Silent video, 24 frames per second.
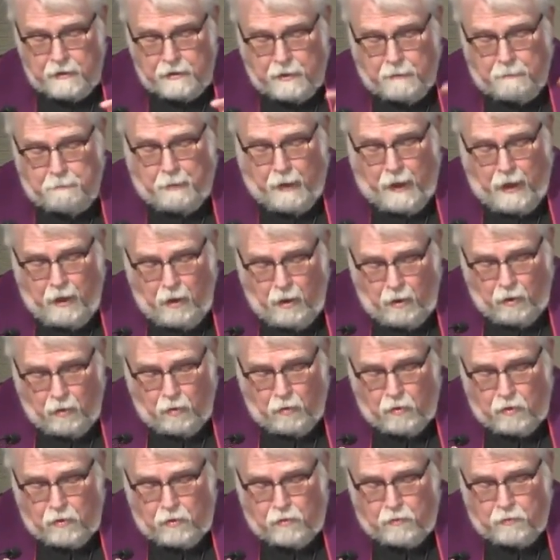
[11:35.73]
the
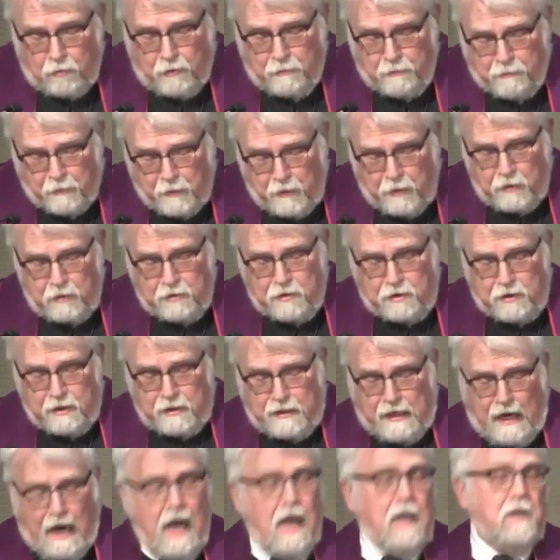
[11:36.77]
bow refers to
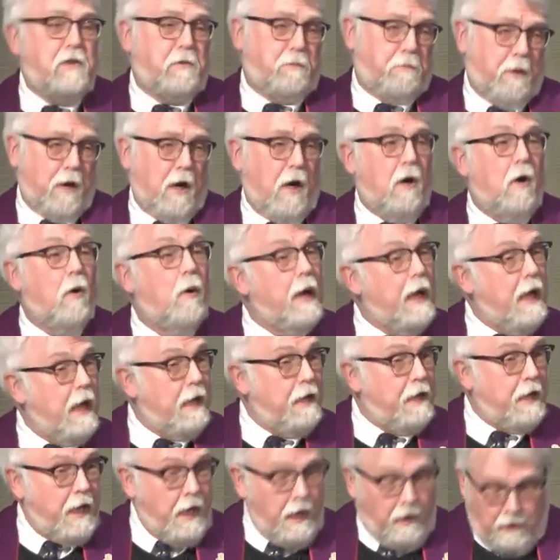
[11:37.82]
God's bow
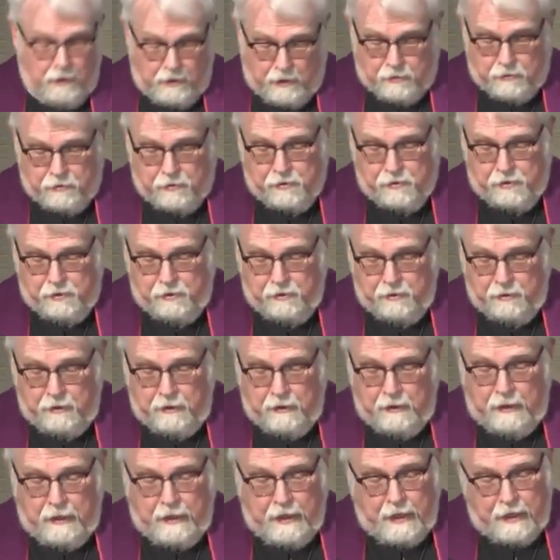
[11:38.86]
and arrows
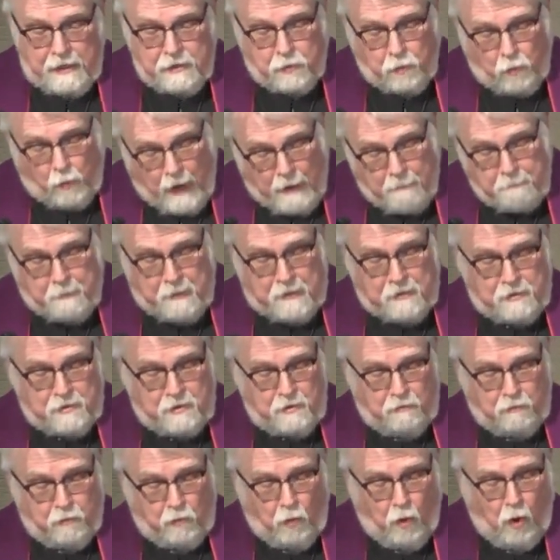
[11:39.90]
as weapons
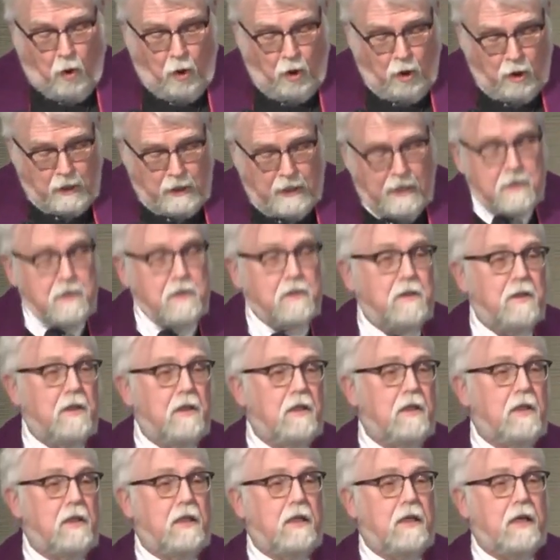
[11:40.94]
of war,
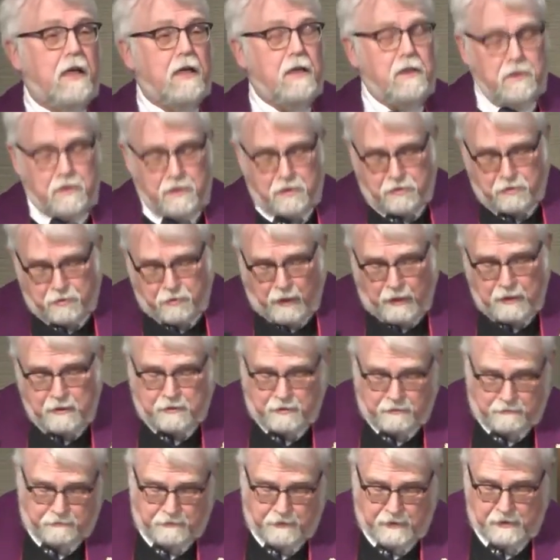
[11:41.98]
hostility, and
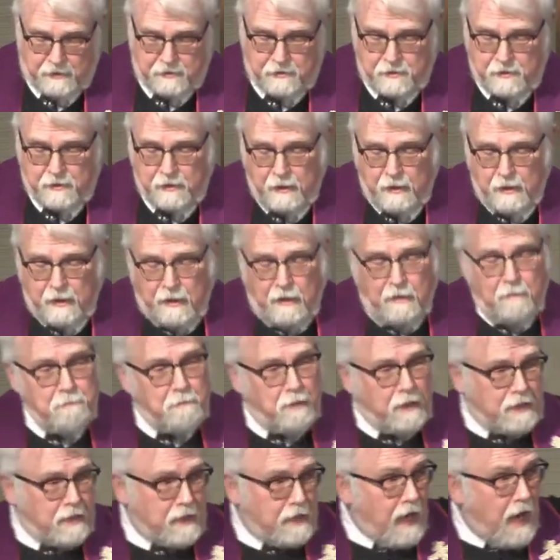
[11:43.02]
destructiveness.
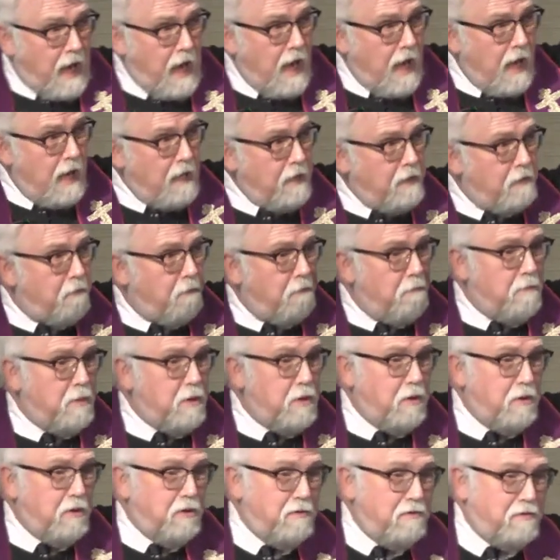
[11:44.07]
But God
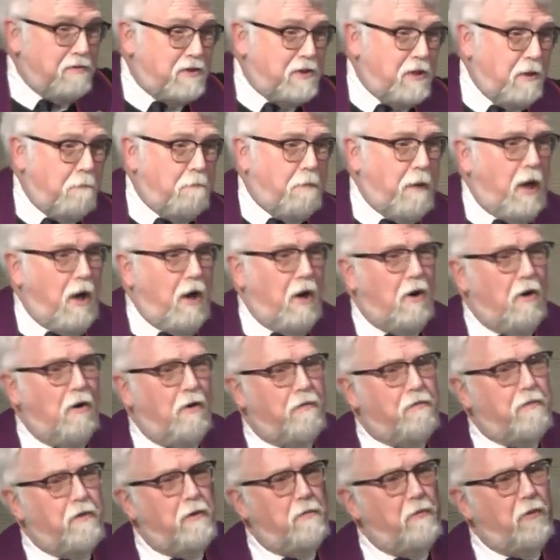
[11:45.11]
moves the
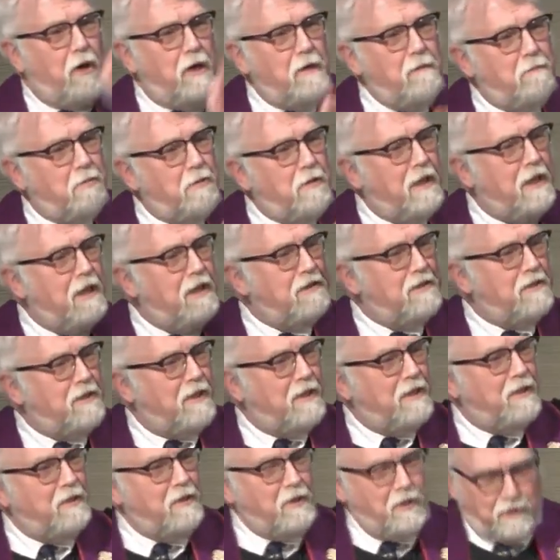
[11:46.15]
bow from one place
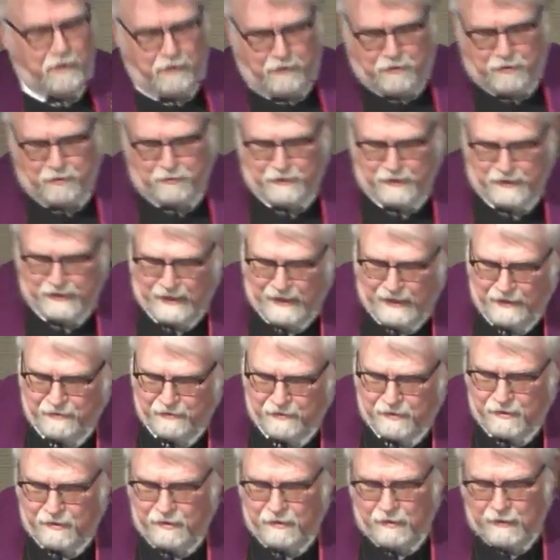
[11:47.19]
on earth to
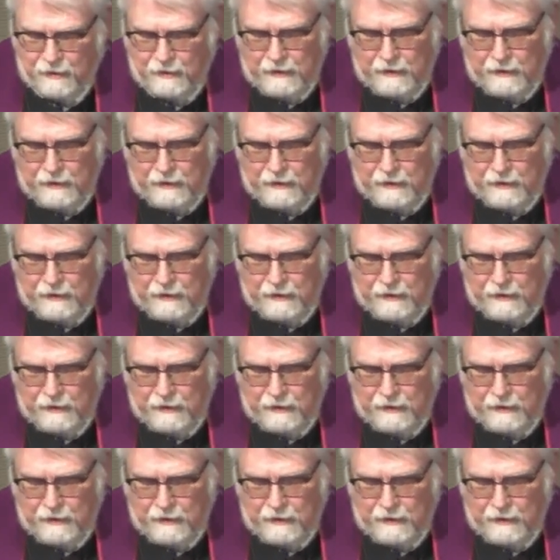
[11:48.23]
another.